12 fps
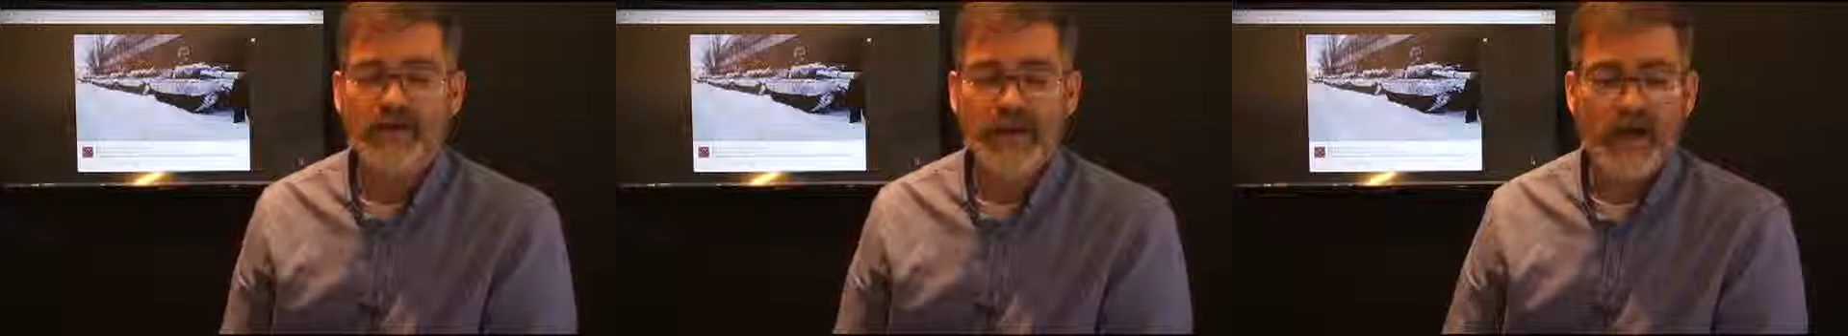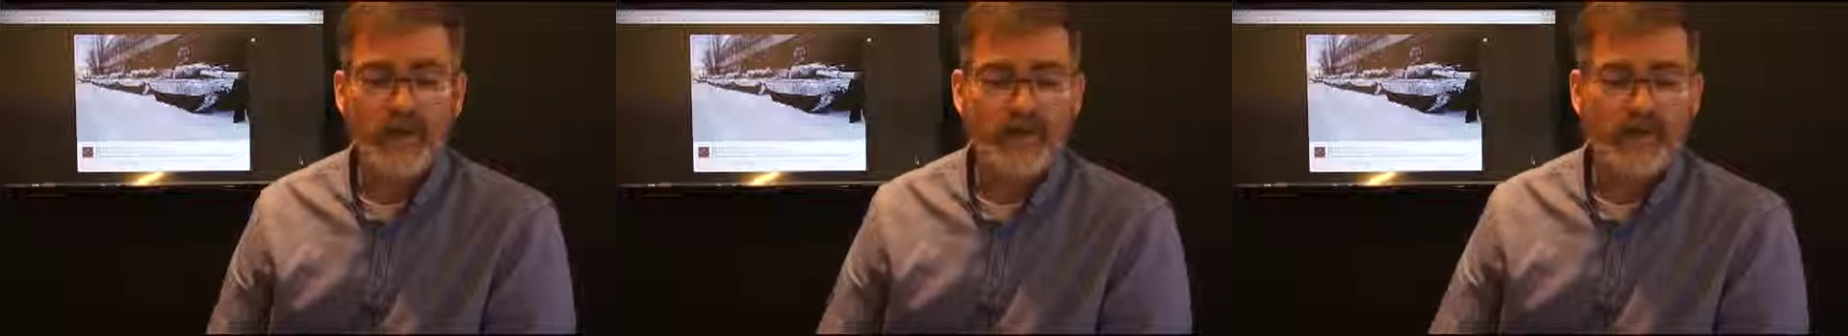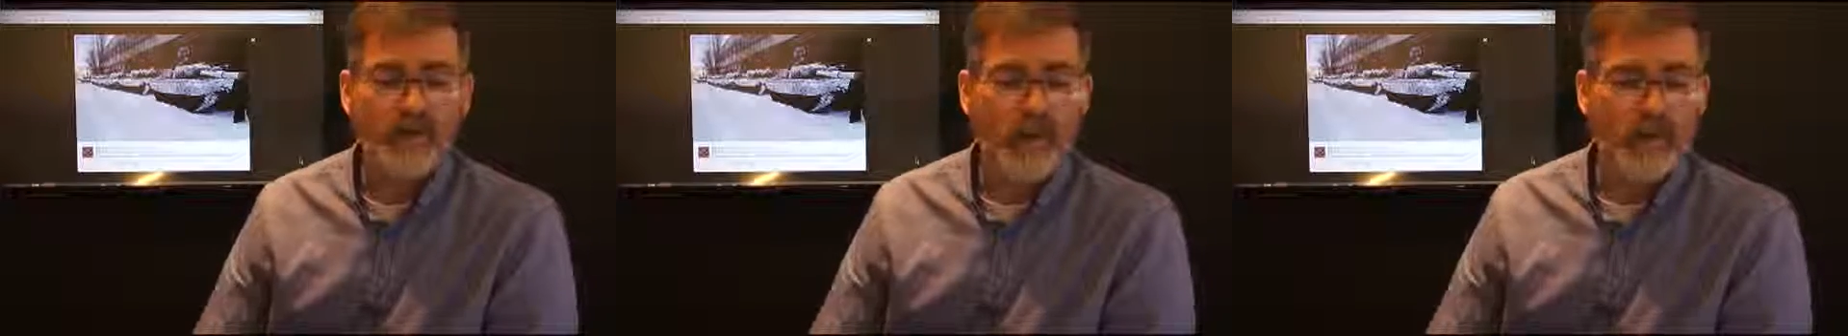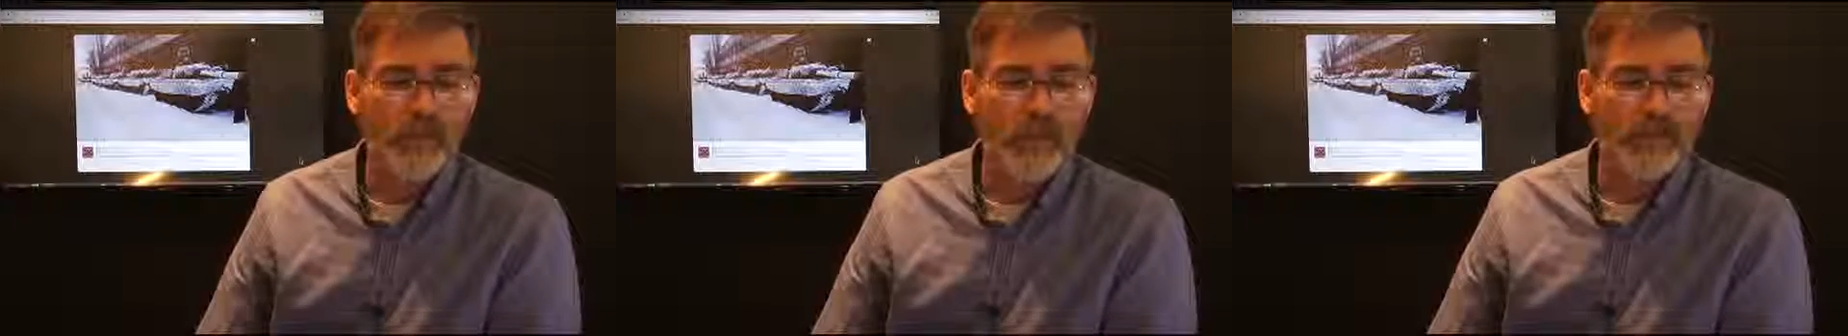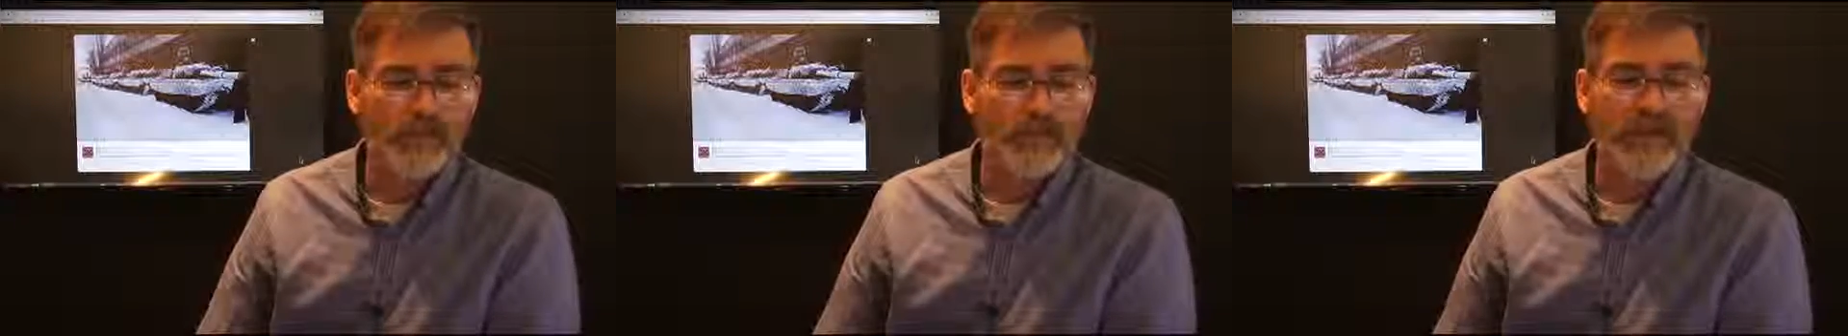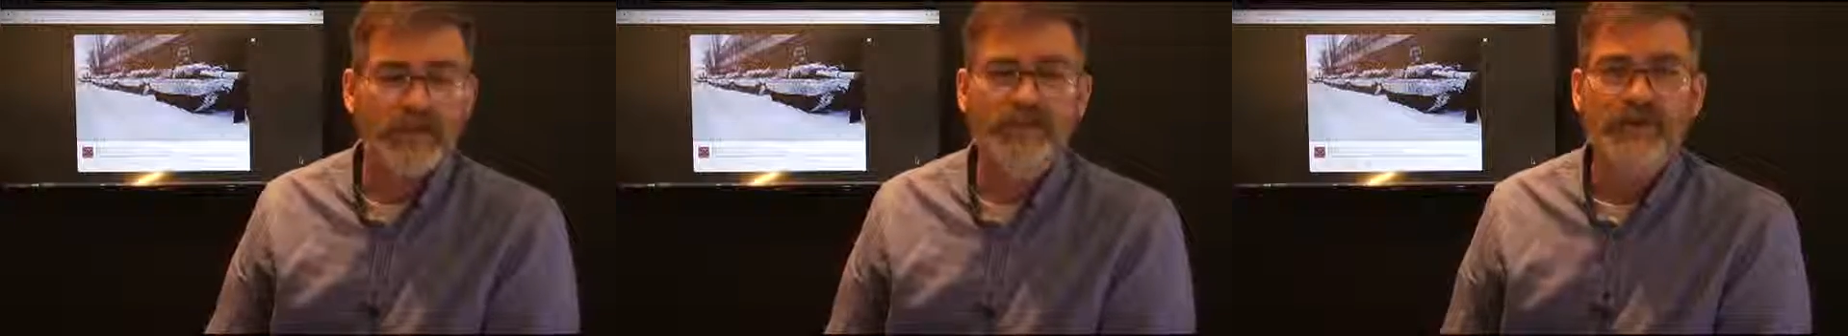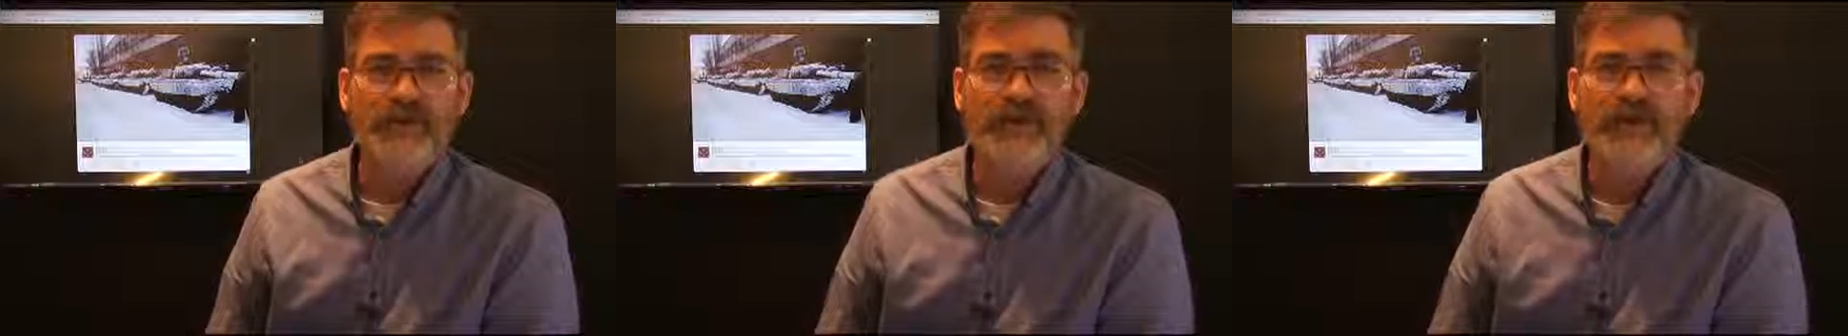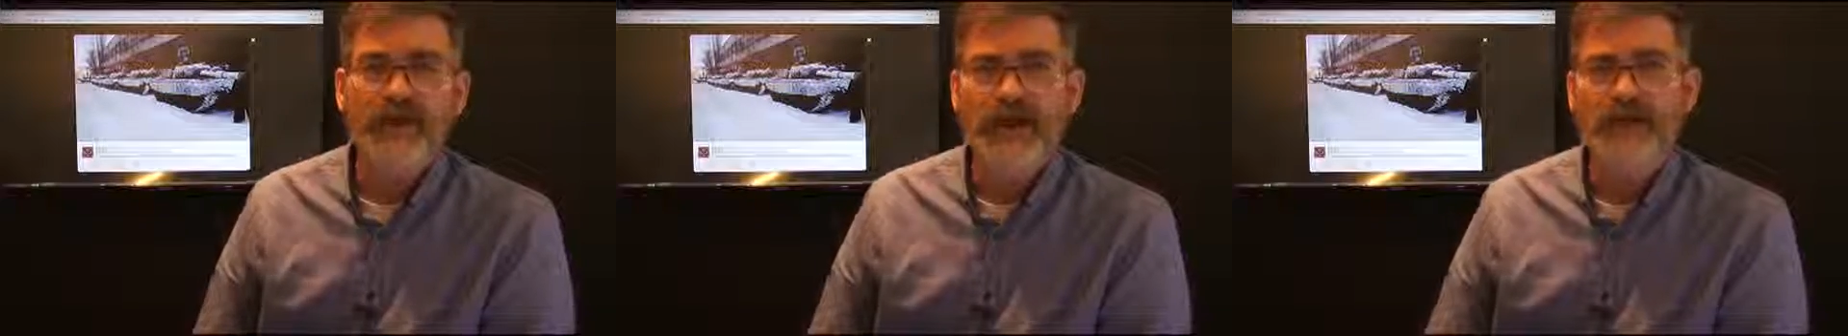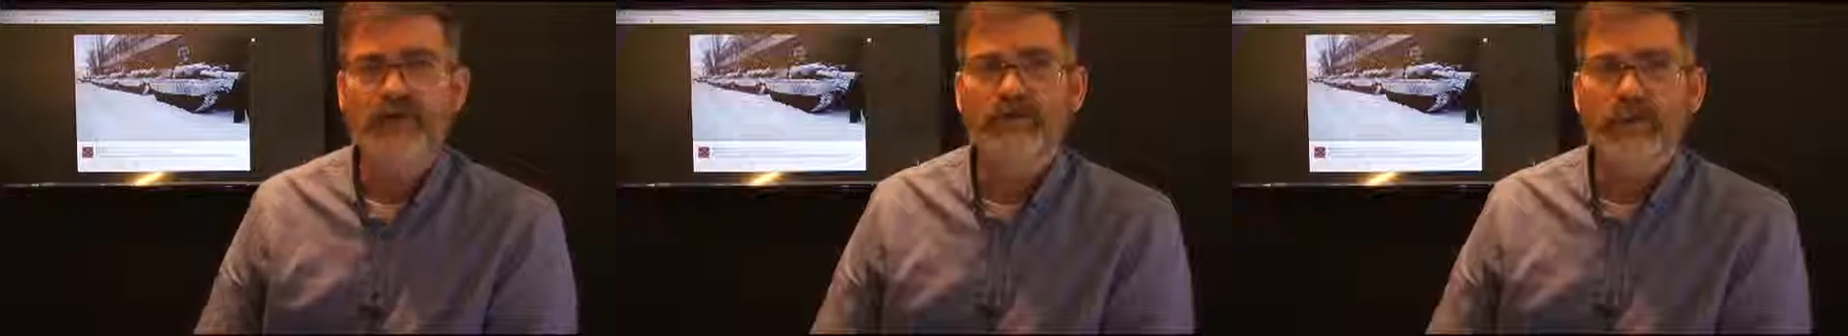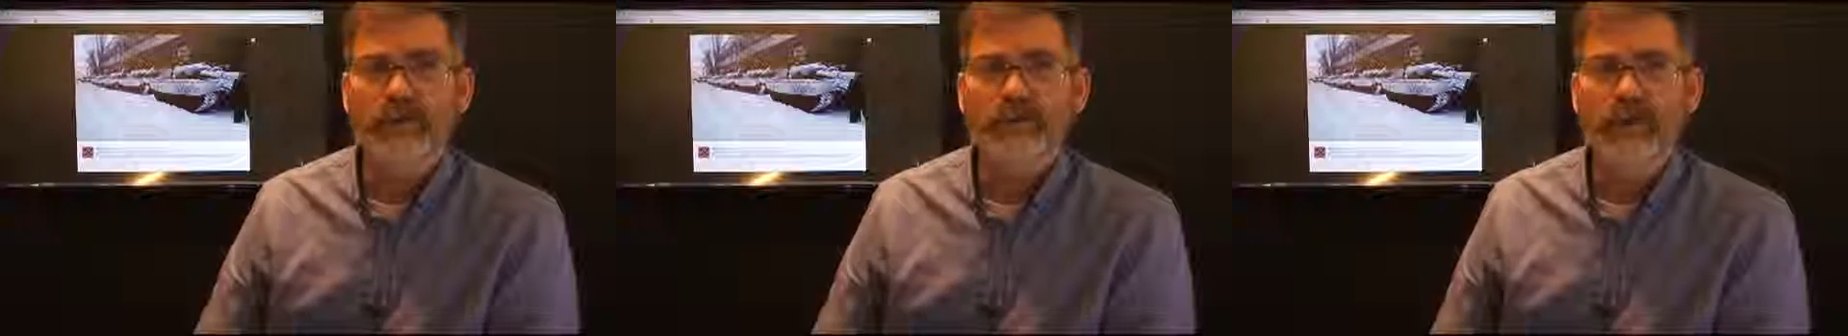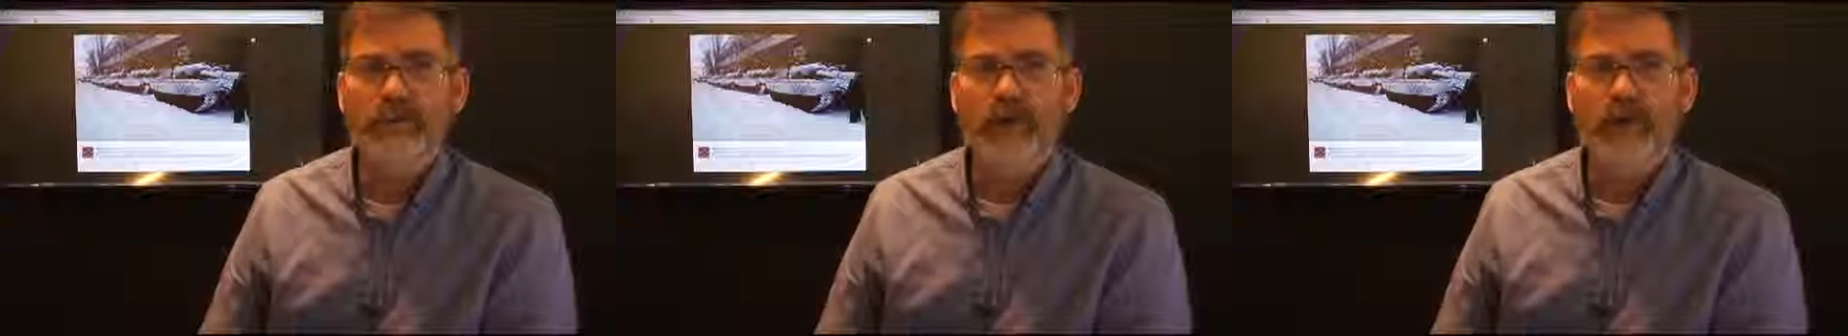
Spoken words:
out were 41 tanks that the Ukrainians built up